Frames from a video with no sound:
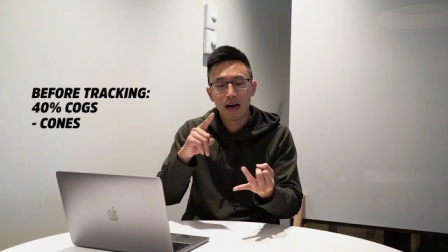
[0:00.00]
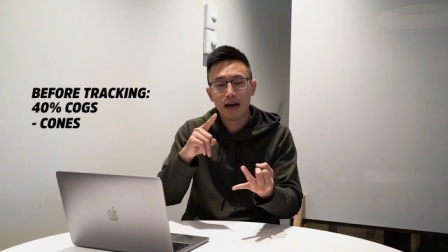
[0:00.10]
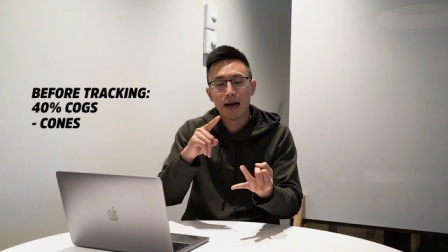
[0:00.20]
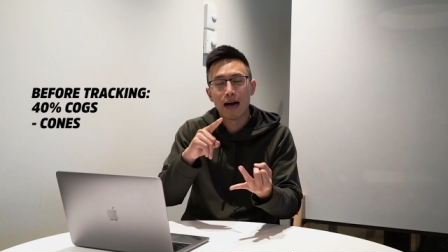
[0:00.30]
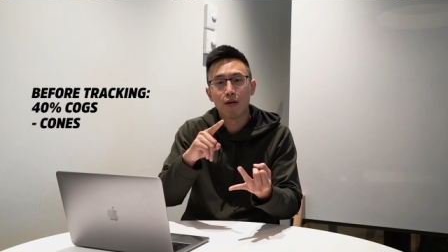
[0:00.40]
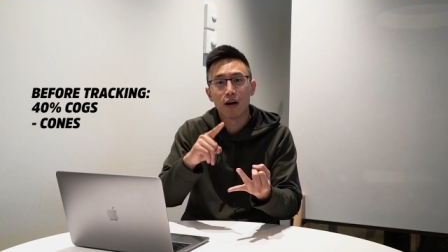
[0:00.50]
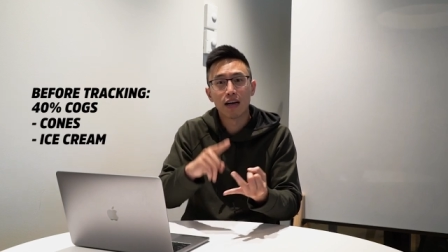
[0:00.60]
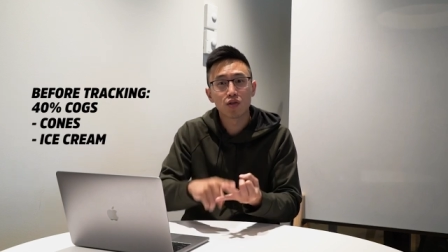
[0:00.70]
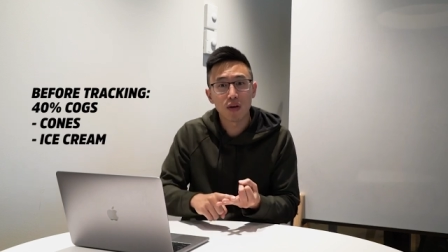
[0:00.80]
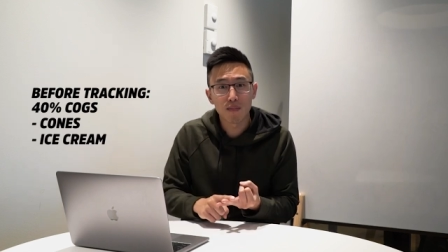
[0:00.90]
uh, our
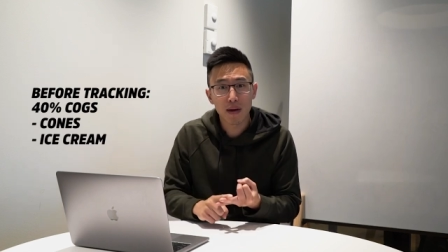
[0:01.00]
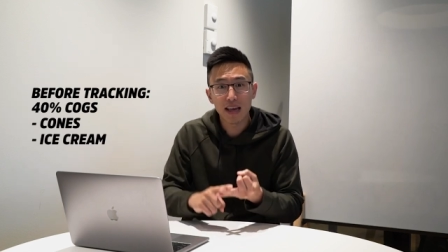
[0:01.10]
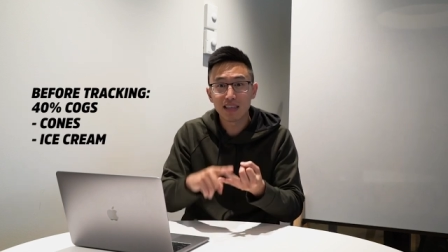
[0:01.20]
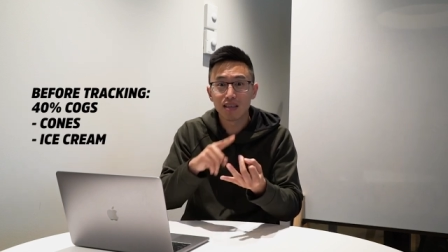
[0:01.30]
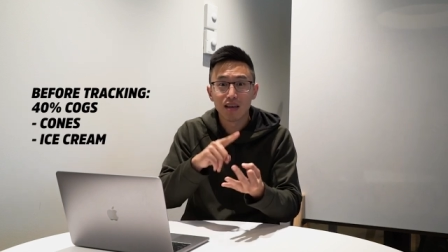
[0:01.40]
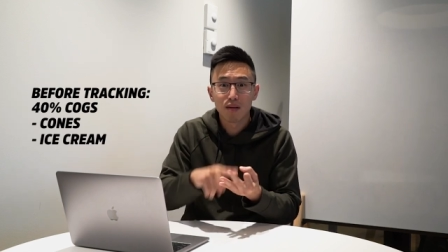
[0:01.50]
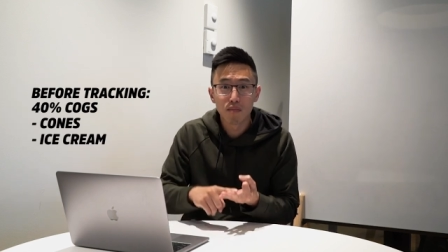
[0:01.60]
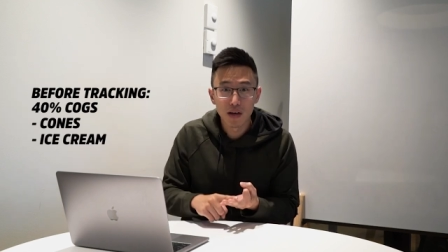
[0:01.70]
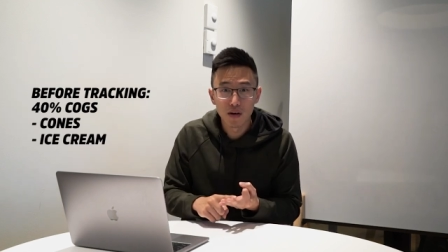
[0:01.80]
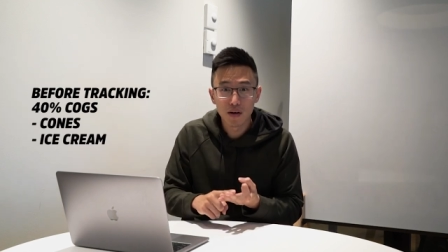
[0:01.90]
ice cream base,
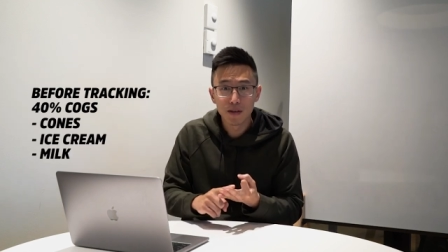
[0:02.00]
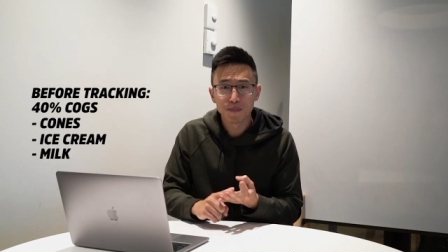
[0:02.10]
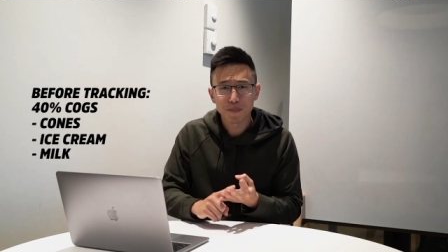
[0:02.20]
milk,